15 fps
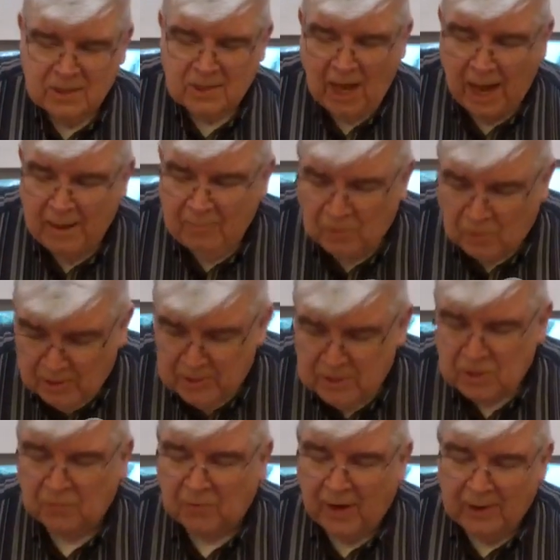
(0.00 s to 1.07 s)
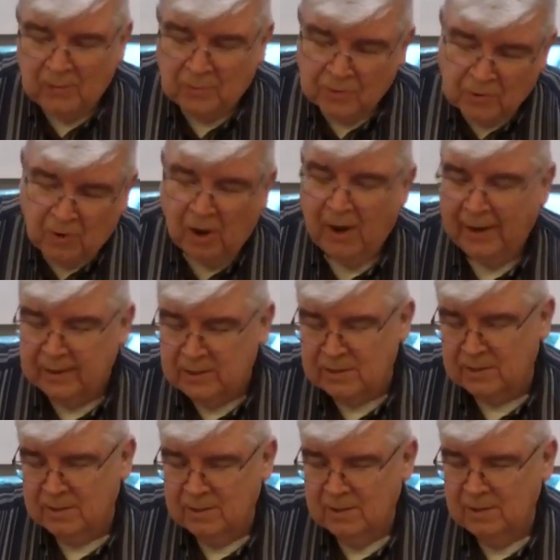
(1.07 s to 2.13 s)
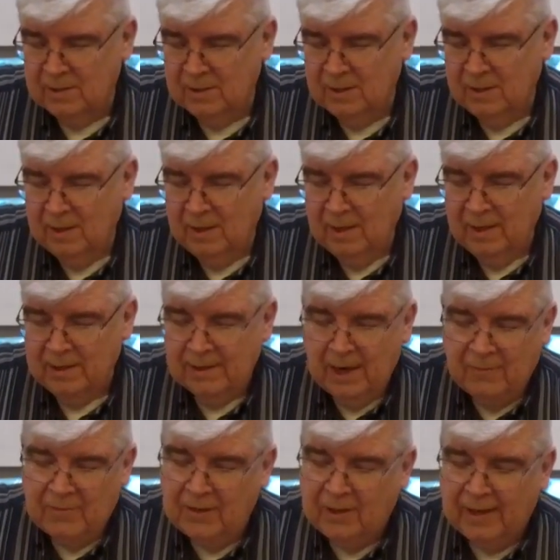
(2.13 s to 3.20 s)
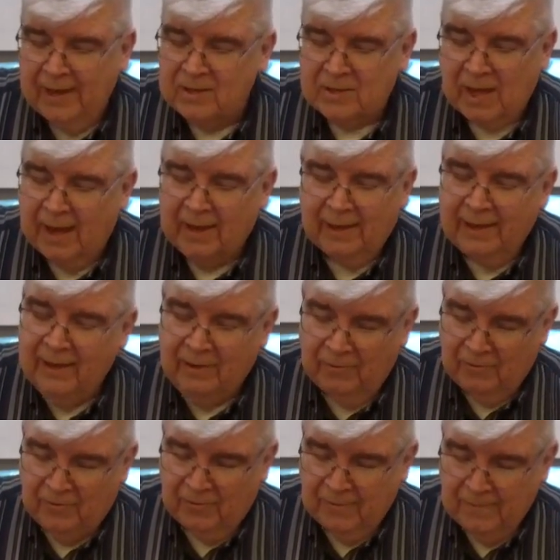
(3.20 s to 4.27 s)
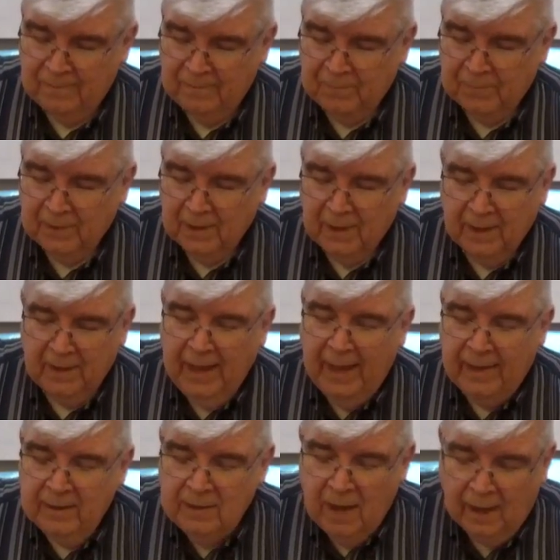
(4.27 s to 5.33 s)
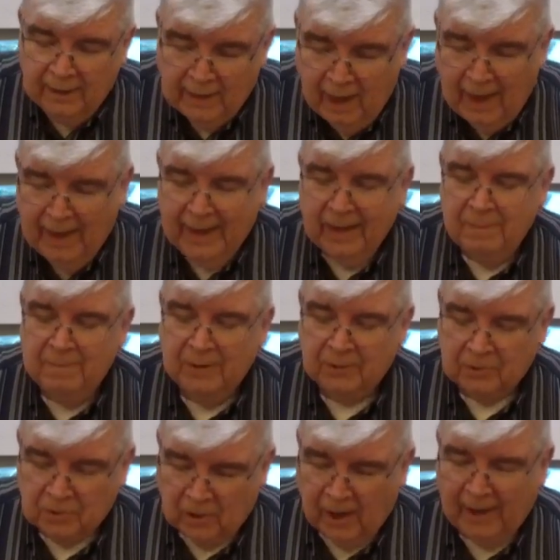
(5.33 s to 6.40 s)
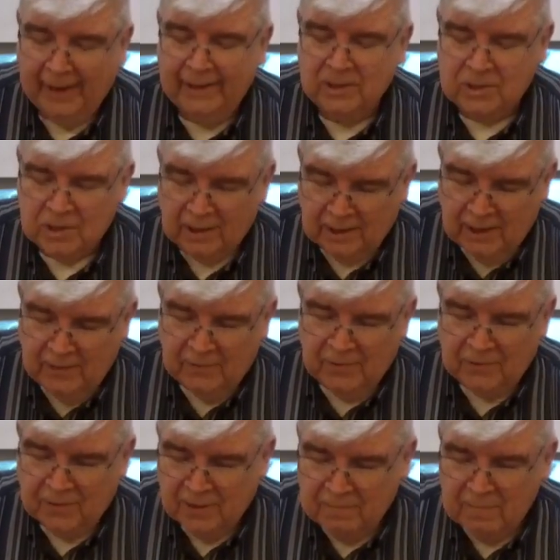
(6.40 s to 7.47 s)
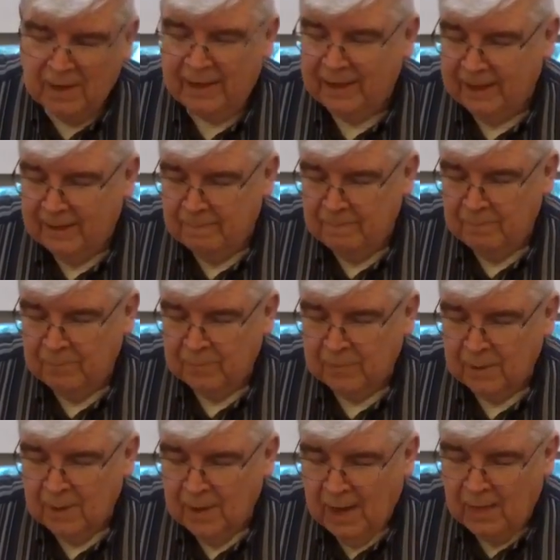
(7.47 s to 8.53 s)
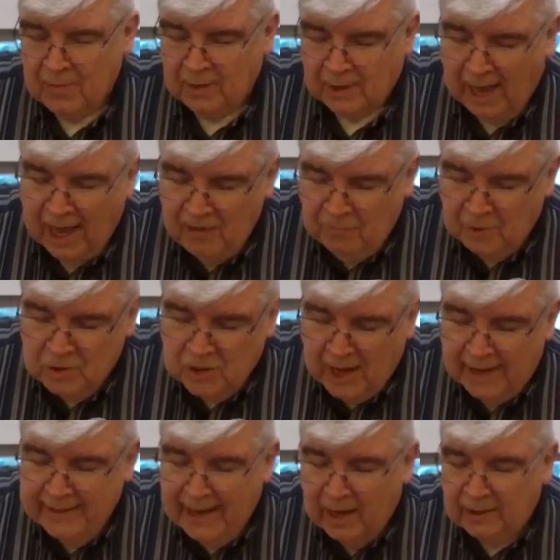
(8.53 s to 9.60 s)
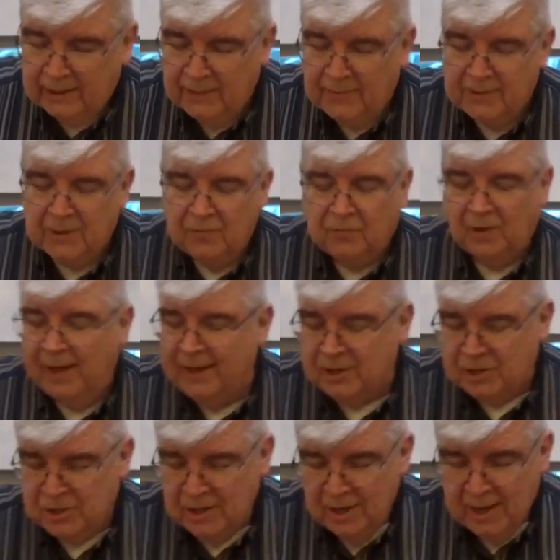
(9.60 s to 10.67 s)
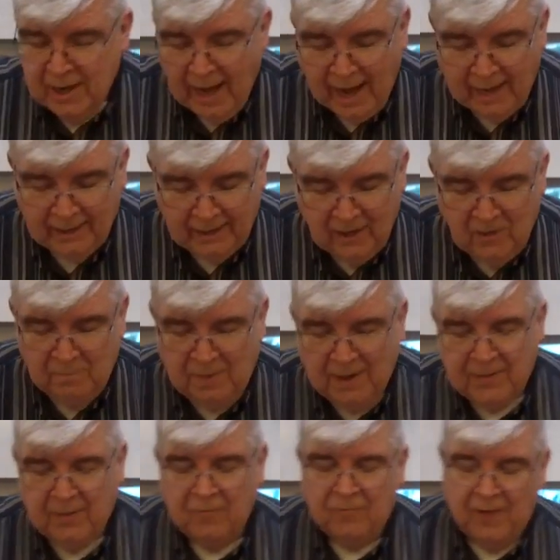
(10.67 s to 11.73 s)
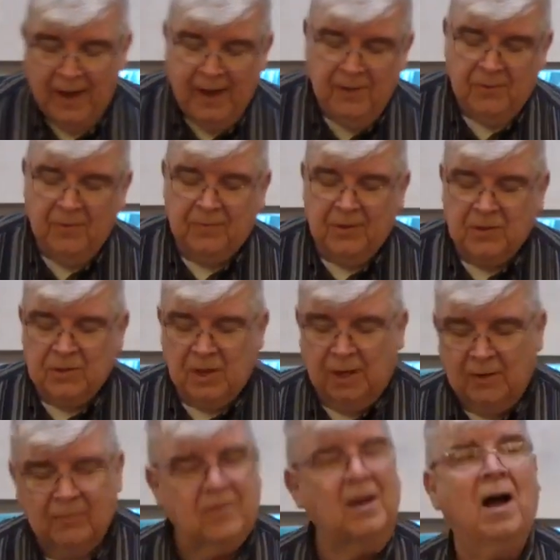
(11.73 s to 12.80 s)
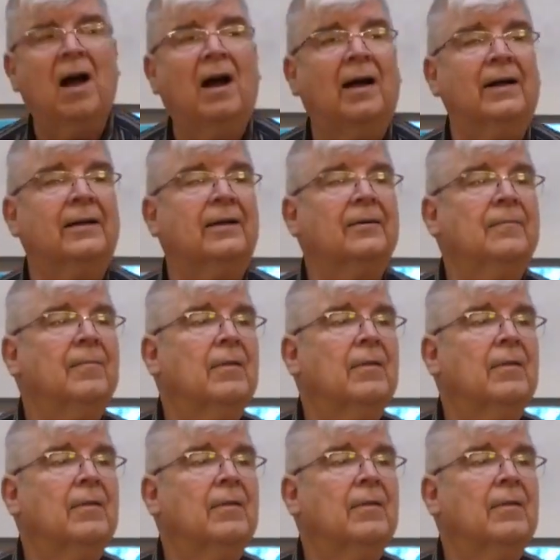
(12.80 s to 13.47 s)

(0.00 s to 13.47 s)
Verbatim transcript: us I'm crucified with Christ. Nevertheless, I live. Yet not I, but Christ liveth in me. And the life which I now live in the flesh, I live by the faith of the Son of God,